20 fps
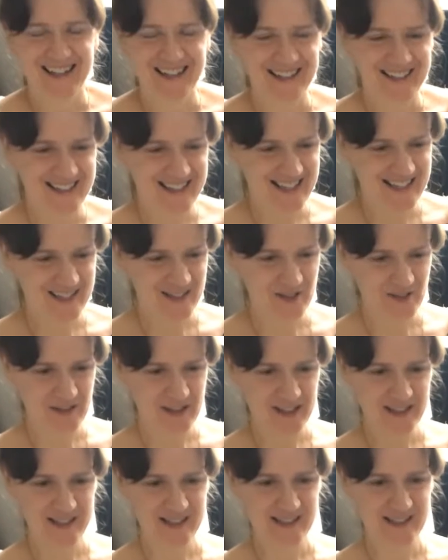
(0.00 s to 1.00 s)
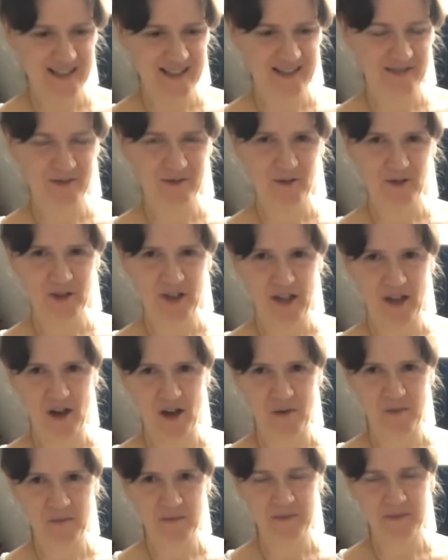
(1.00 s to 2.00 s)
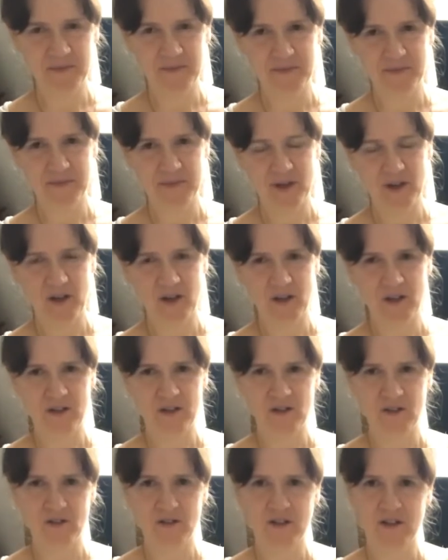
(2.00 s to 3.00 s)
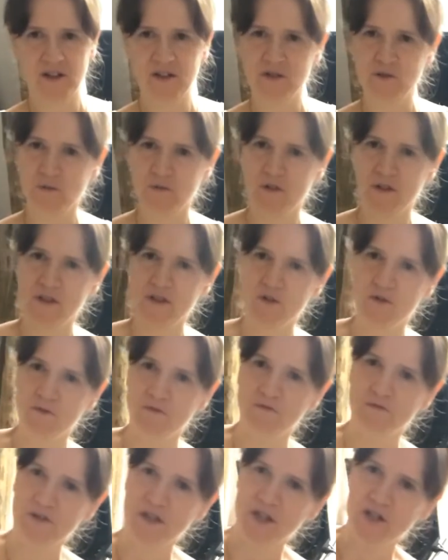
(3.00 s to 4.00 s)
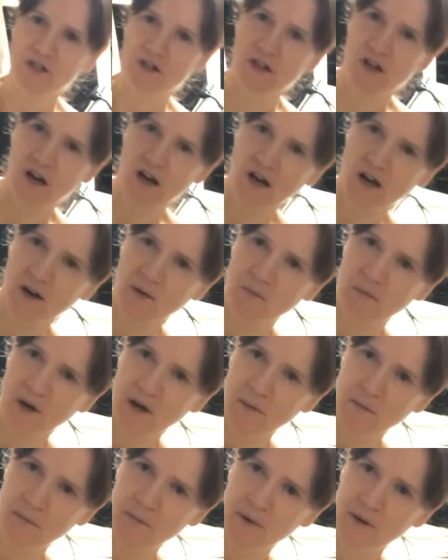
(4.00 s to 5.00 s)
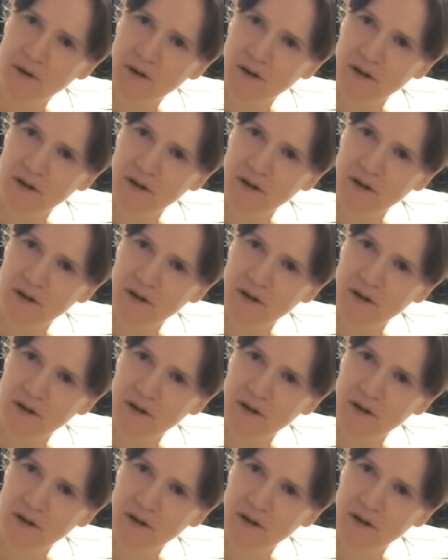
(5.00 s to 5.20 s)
Okay, so that's for the arm. Another nice one is to reach the arm up